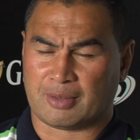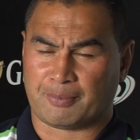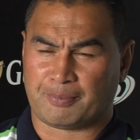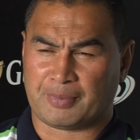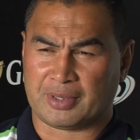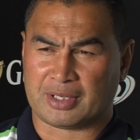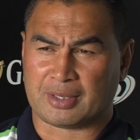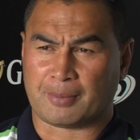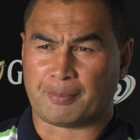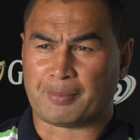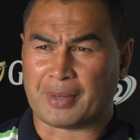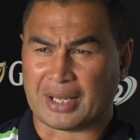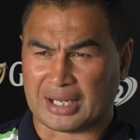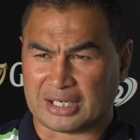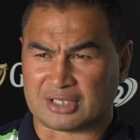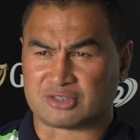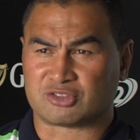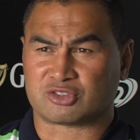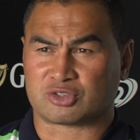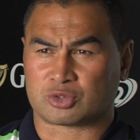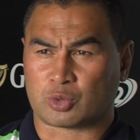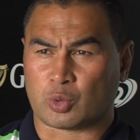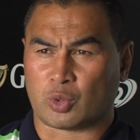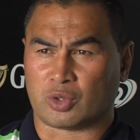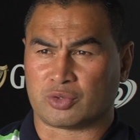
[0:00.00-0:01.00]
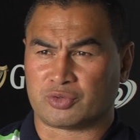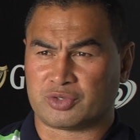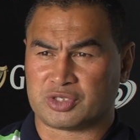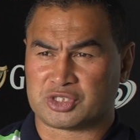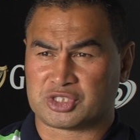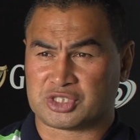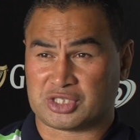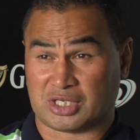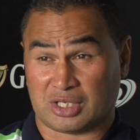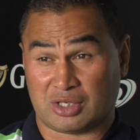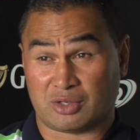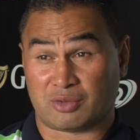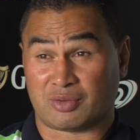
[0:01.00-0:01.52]
a better balanced squad
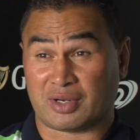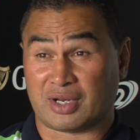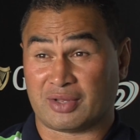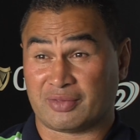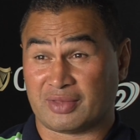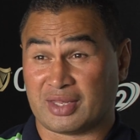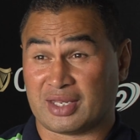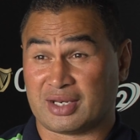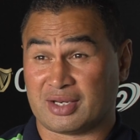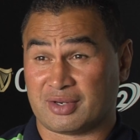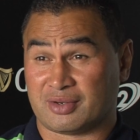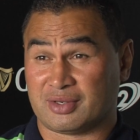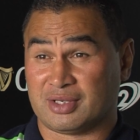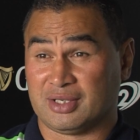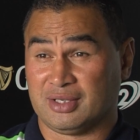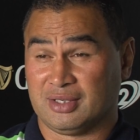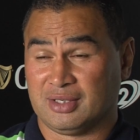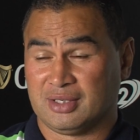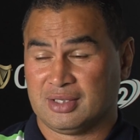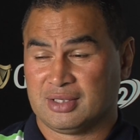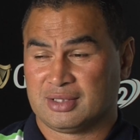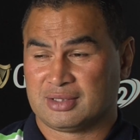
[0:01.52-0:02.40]
this year around that area.